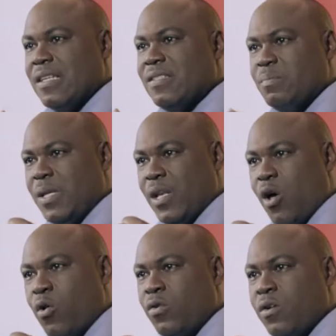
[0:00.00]
doesn't
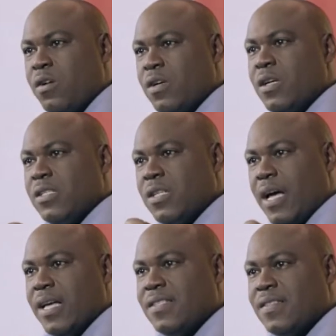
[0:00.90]
belong to
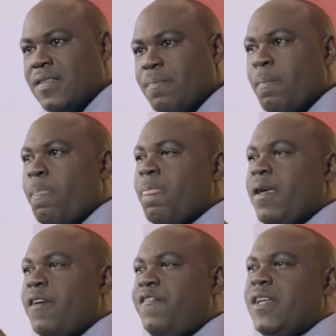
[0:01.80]
us.
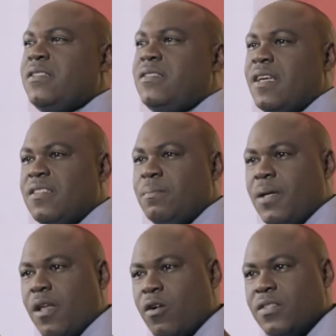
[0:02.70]
If it doesn't
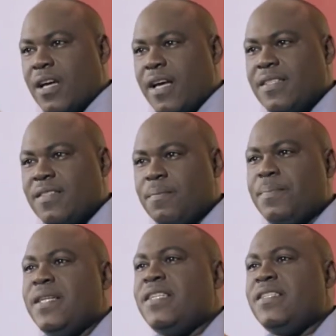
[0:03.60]
belong to us,
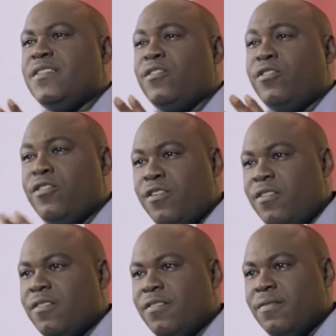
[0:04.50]
but it's
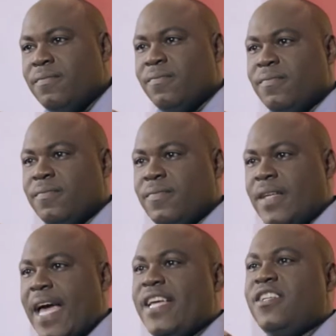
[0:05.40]
good,
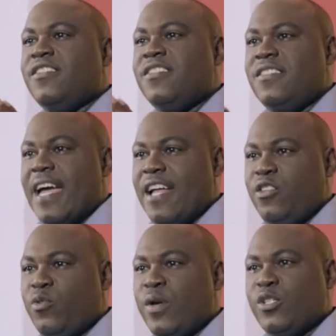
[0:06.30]
I can
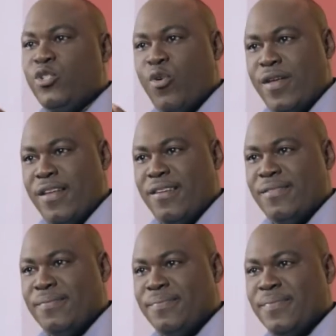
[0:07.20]
understand you enjoying it.
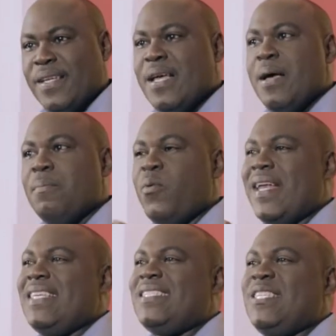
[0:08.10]
But
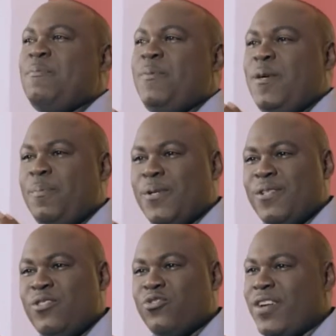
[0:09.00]
when I see
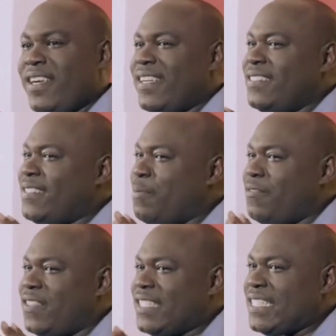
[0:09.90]
people drinking some
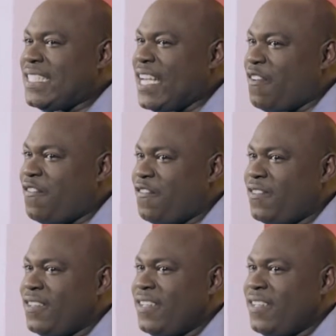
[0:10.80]
of the stuff